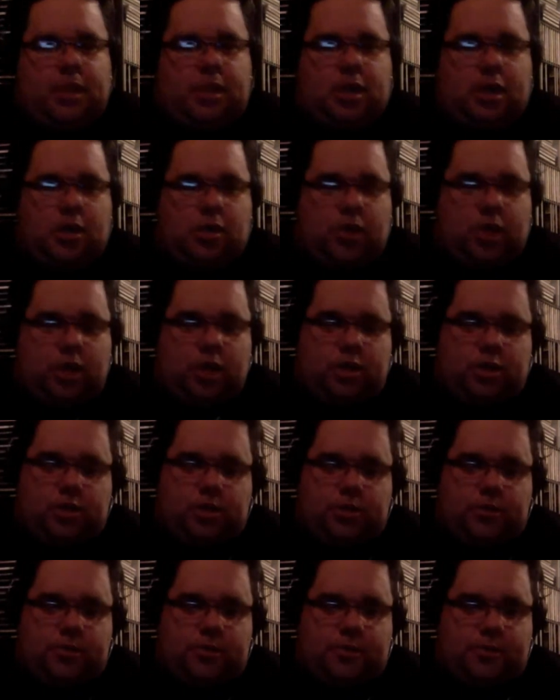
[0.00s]
Here he is.
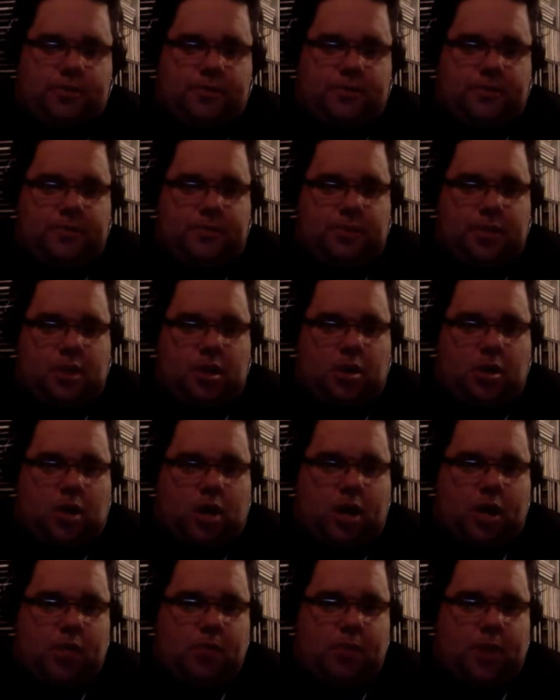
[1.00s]
I'll
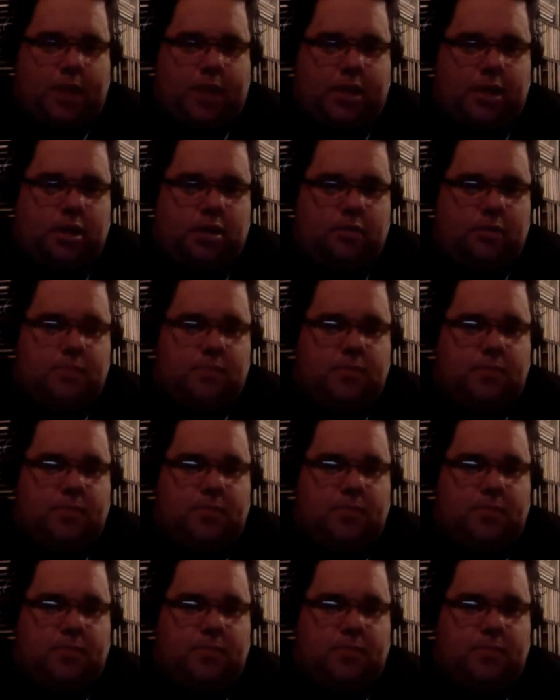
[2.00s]
add him back in.